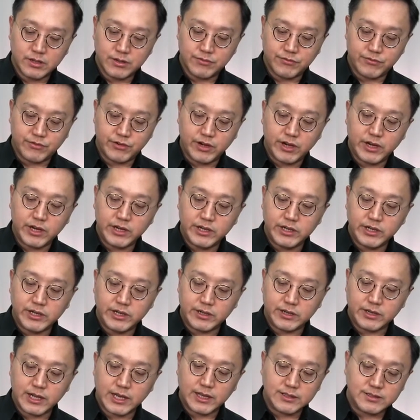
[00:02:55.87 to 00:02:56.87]
Very
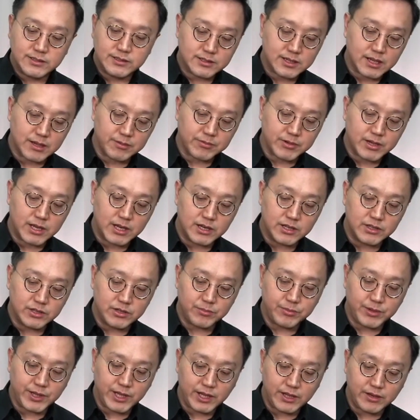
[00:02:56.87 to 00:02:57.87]
nice cup color
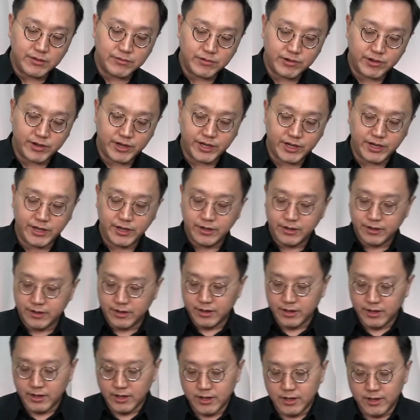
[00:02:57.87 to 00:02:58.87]
to begin already.
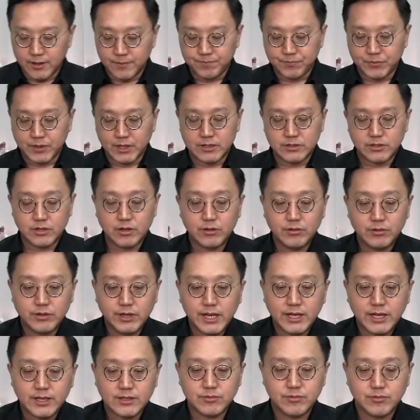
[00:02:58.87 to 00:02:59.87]
So
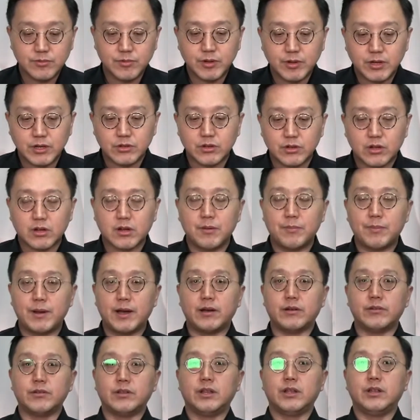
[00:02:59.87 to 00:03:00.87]
next we want to talk
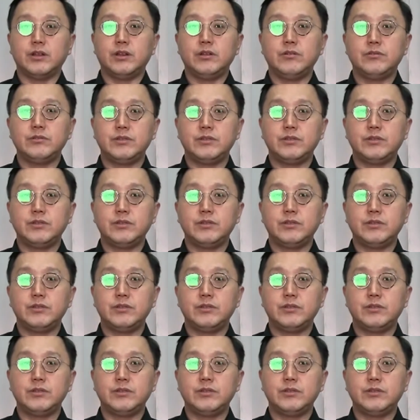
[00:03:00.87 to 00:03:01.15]
about the new